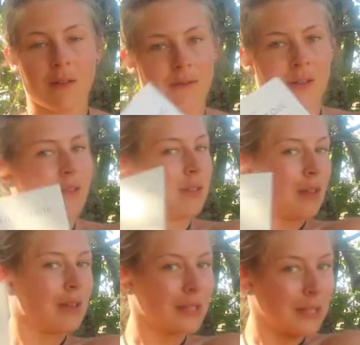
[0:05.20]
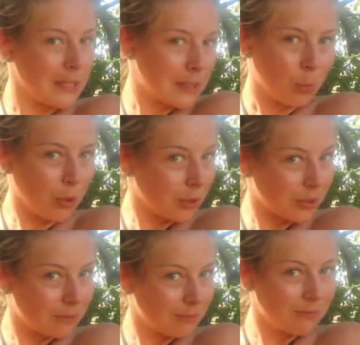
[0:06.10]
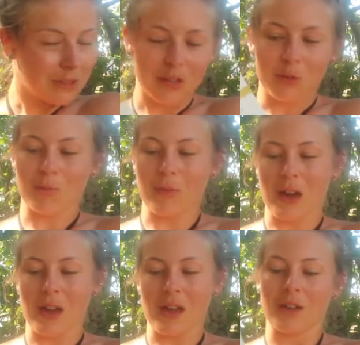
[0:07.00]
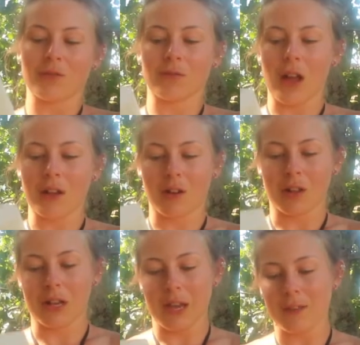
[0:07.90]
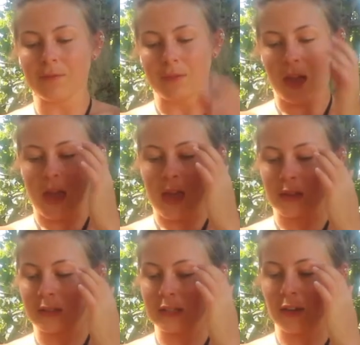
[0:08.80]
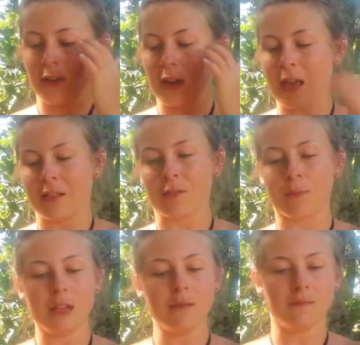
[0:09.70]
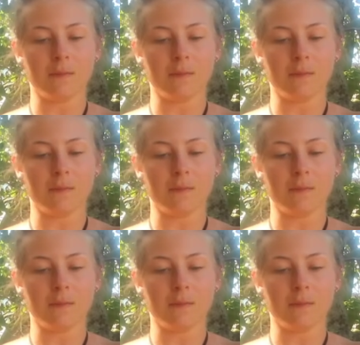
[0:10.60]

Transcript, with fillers: of this book by Ryan Holiday and Stefan Hanselman.